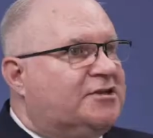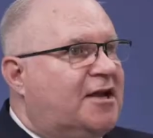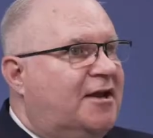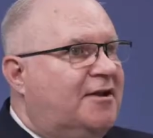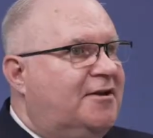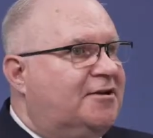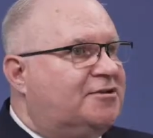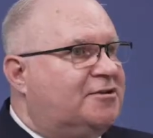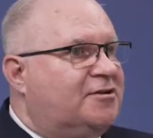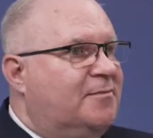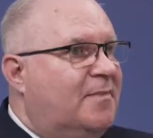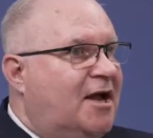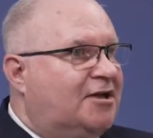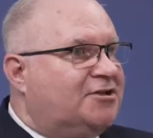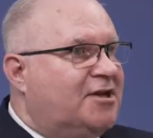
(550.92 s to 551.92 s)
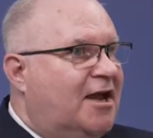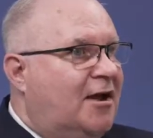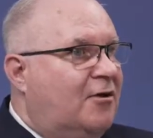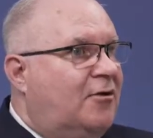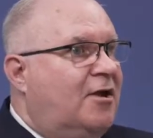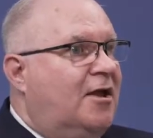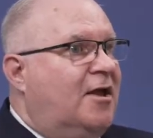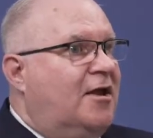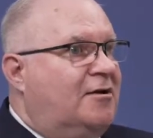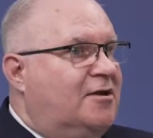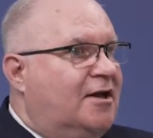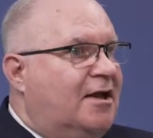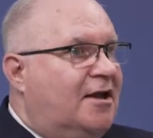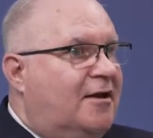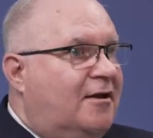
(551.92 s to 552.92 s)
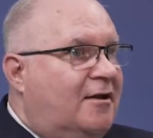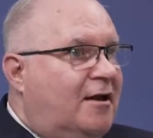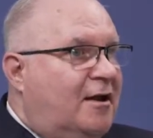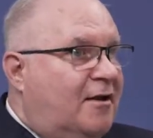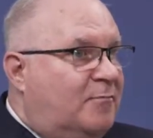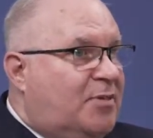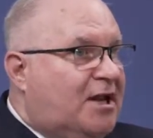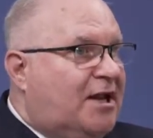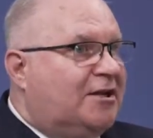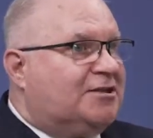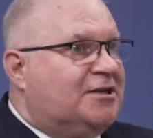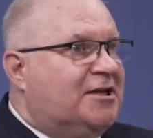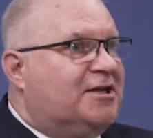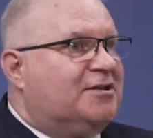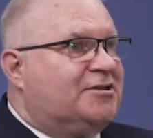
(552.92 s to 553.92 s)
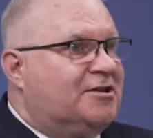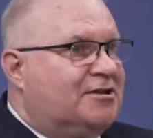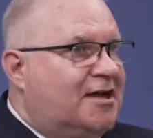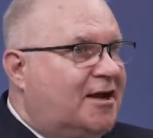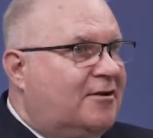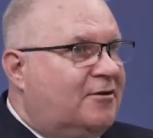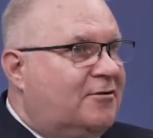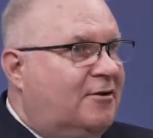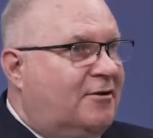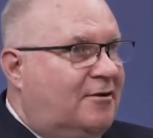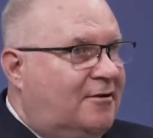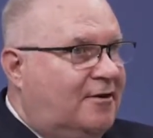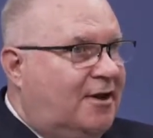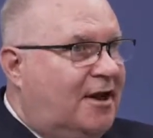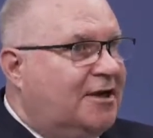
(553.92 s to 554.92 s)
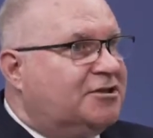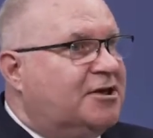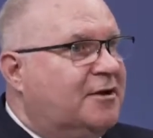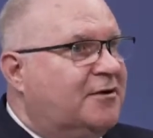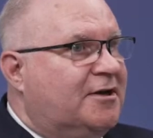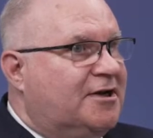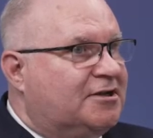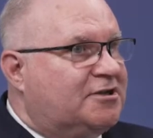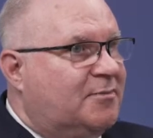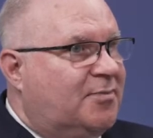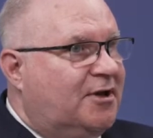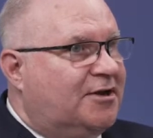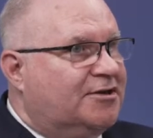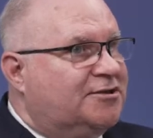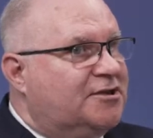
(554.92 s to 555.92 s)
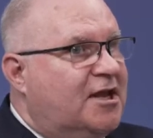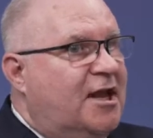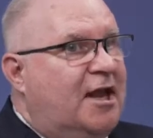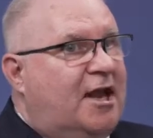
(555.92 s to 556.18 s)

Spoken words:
scientists to Moscow to get PhDs in technical engineering disciplines.